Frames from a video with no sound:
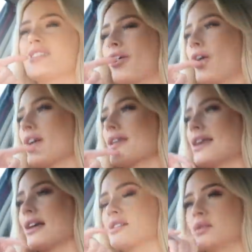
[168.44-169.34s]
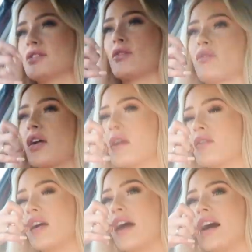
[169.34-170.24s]
so yes, it was very,
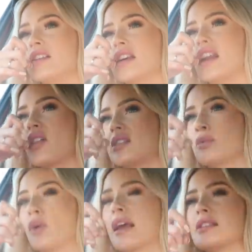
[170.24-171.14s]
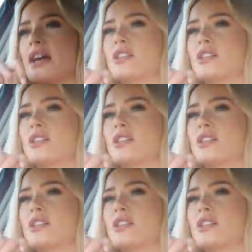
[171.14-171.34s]
very hard to get up this morning. It's